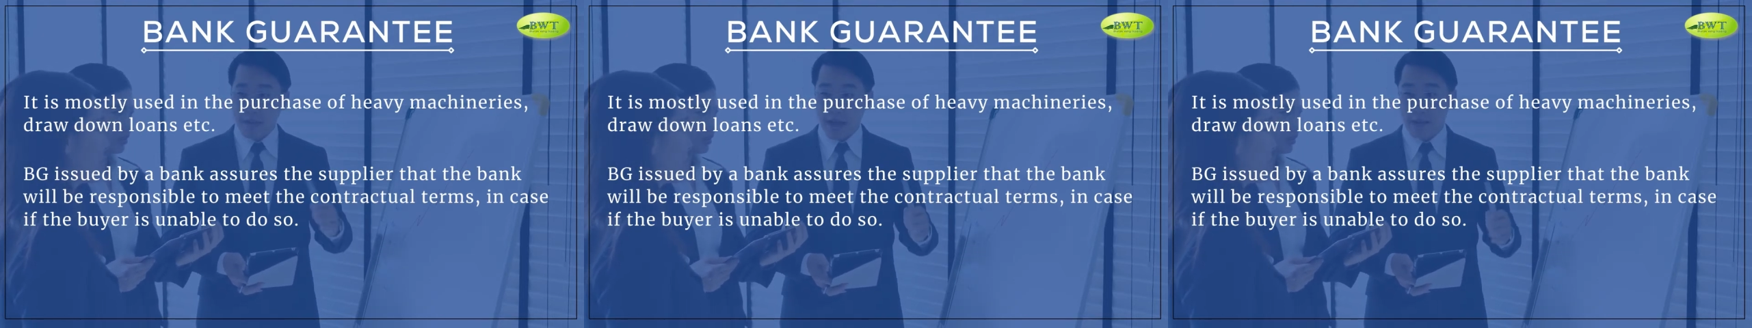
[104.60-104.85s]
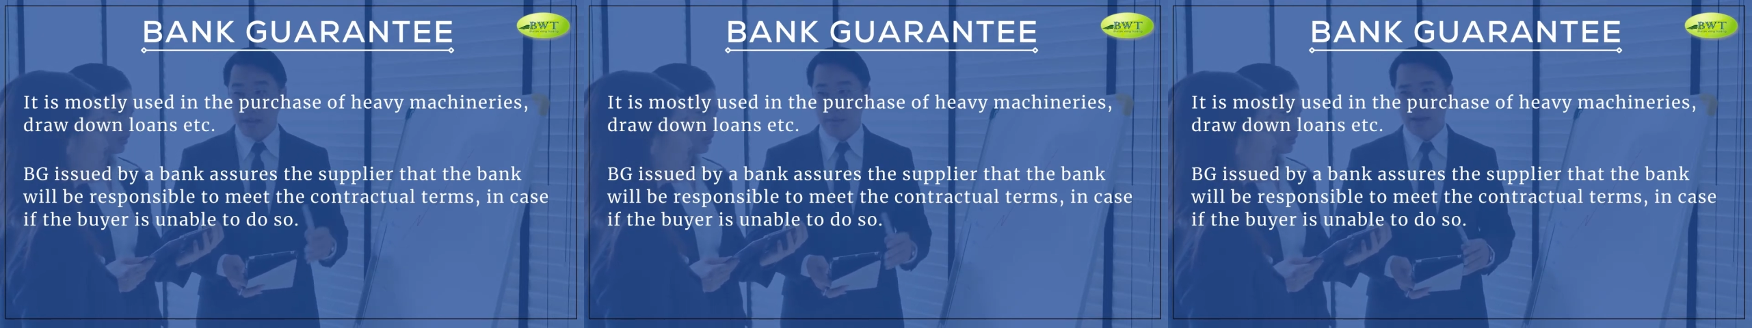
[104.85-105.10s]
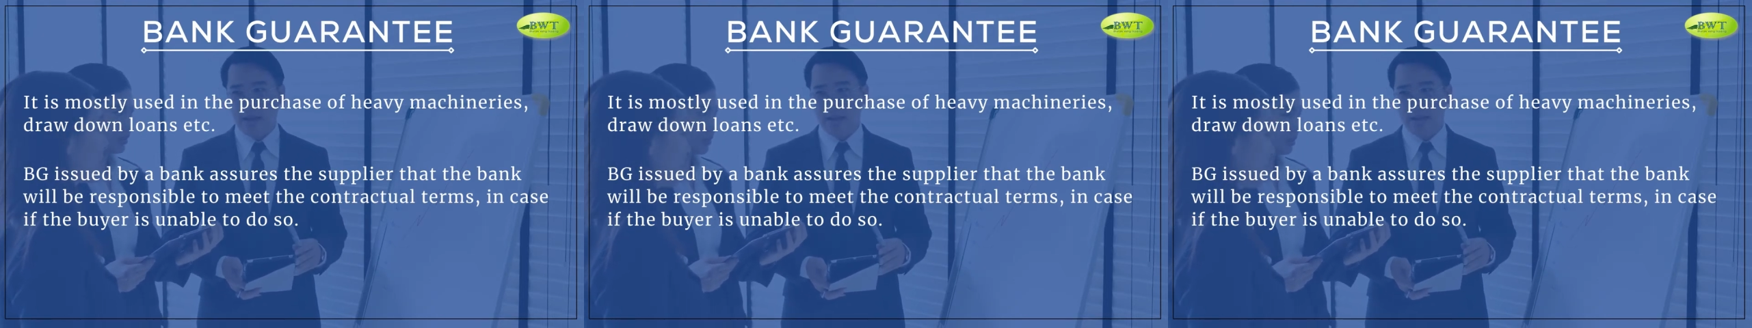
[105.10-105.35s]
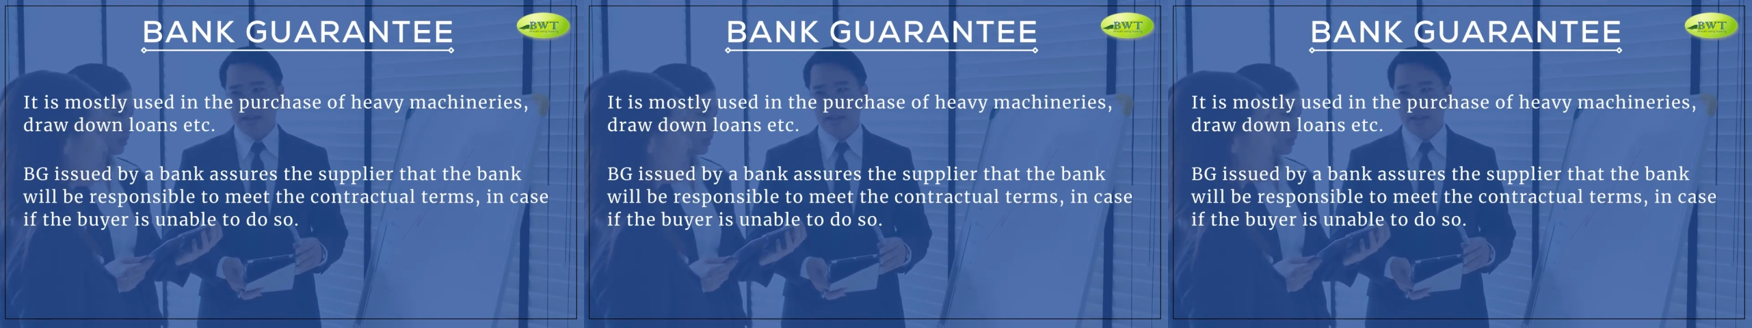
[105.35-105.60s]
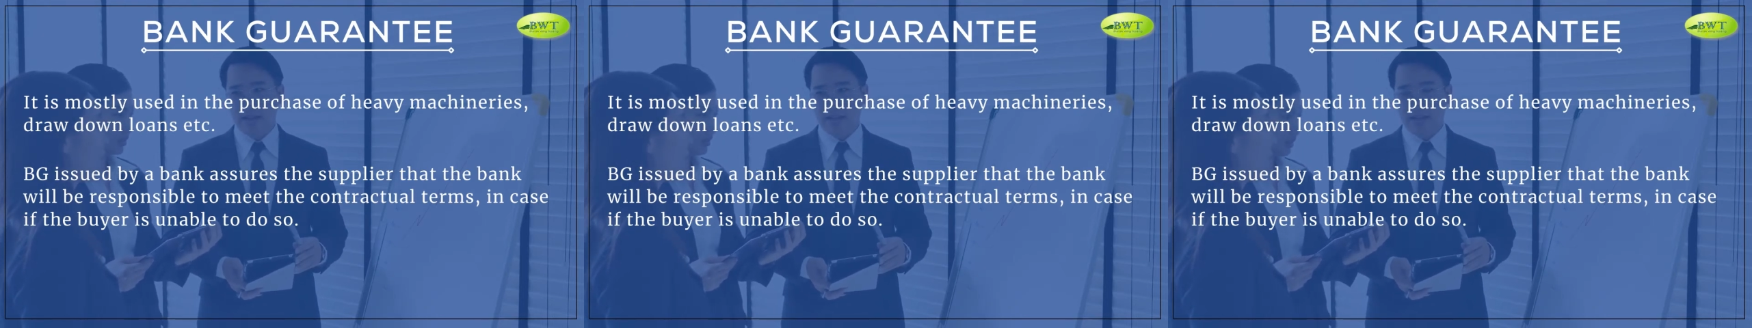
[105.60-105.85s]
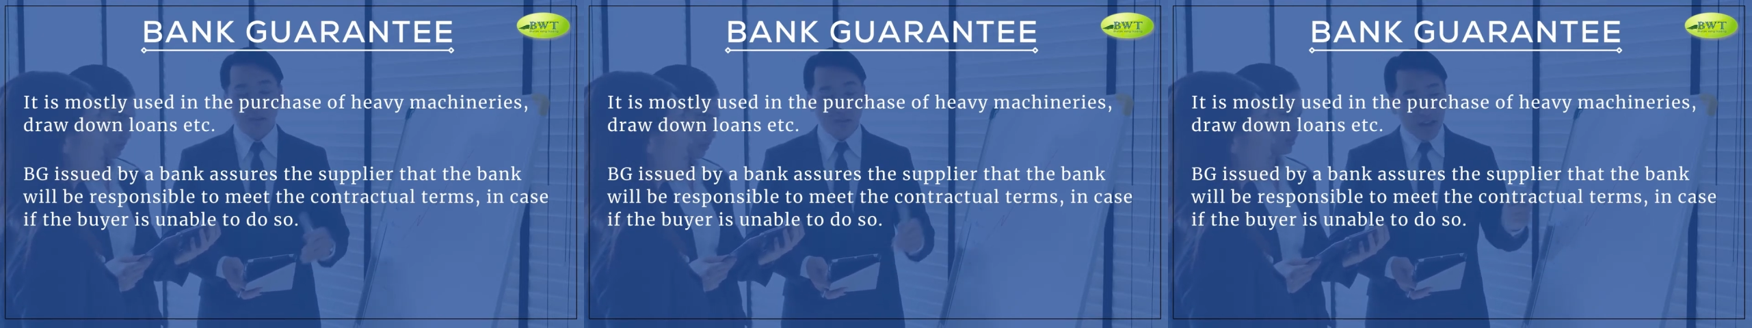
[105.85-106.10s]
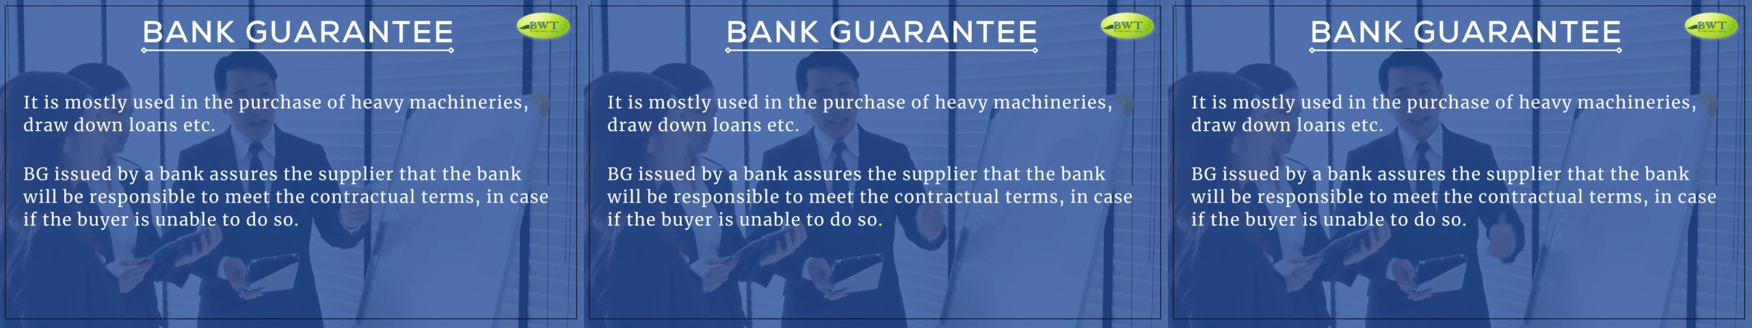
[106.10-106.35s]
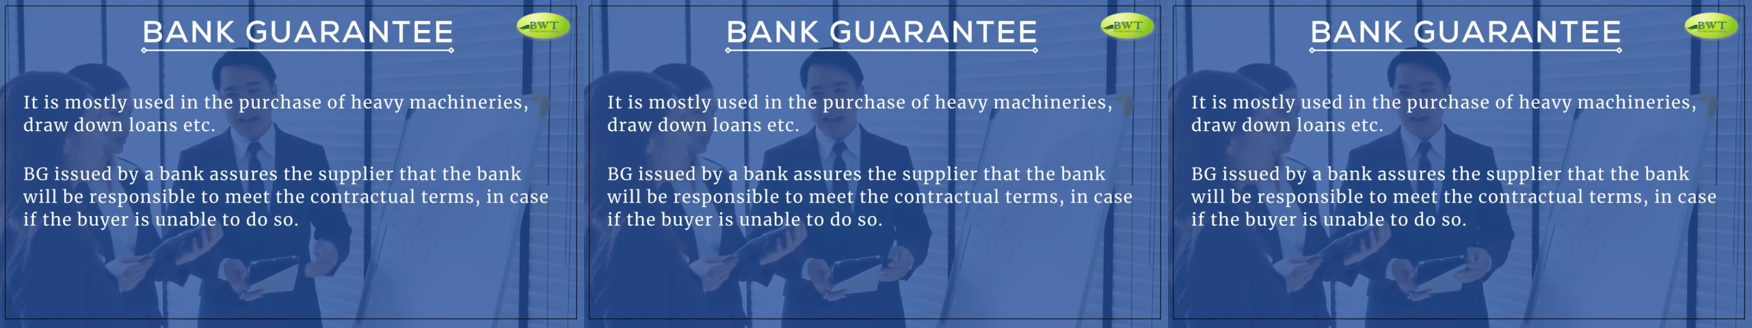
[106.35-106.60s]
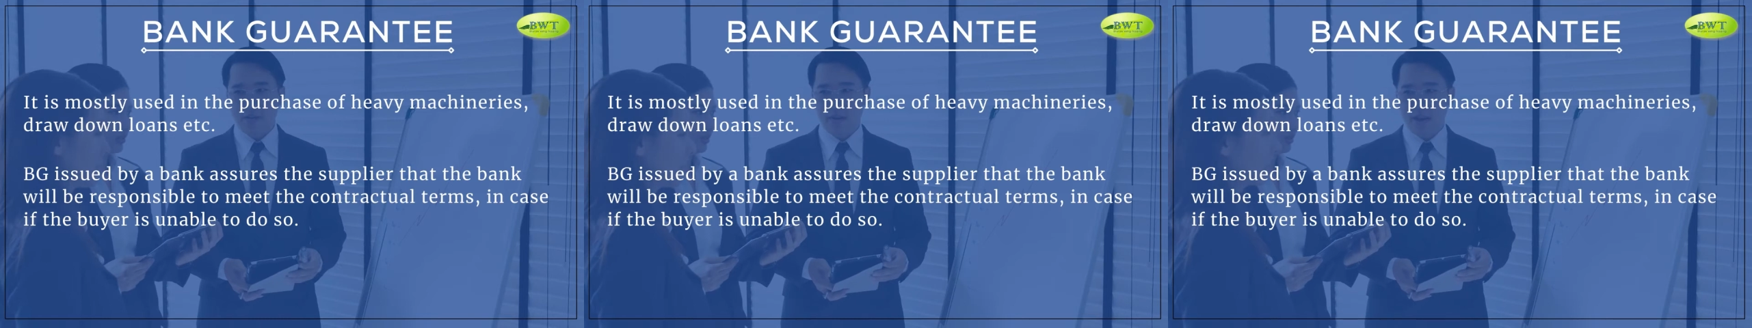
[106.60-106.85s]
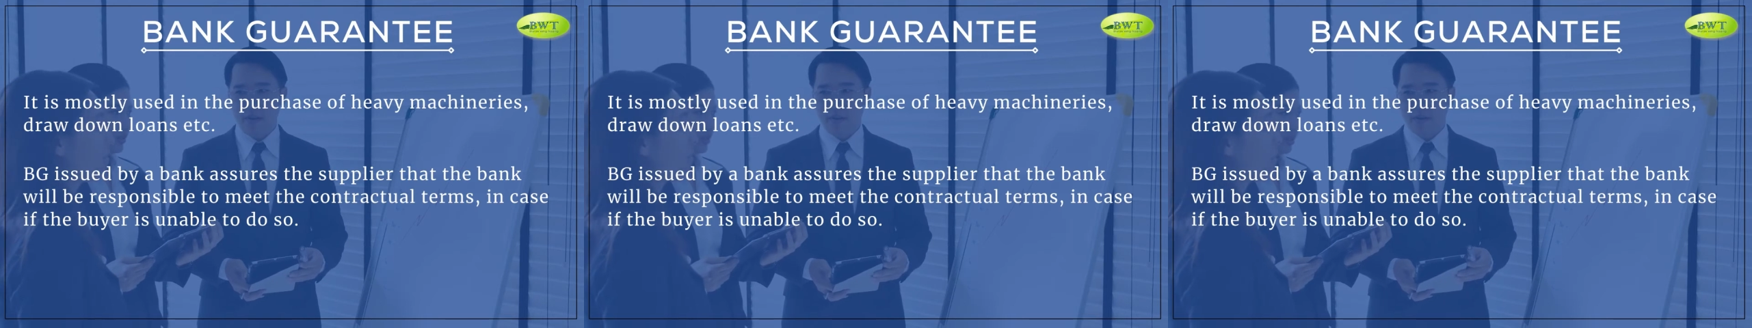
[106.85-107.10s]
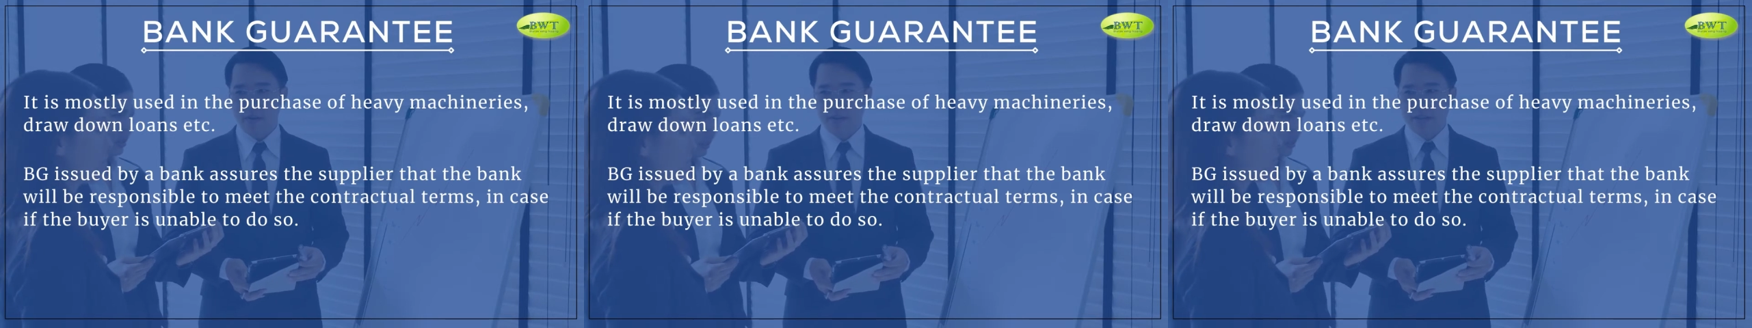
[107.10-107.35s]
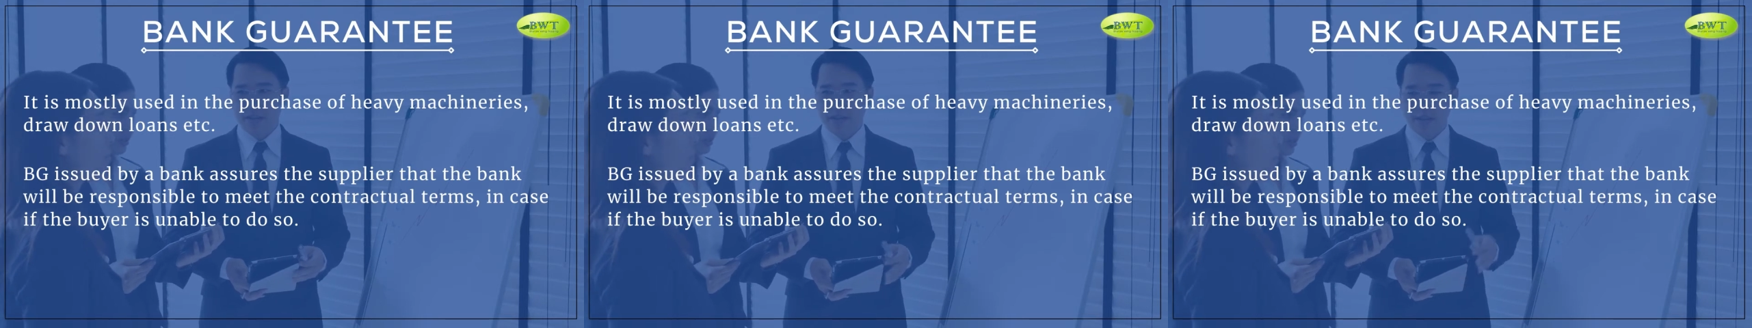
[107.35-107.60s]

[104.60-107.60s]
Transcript: [unreadable: no face in view]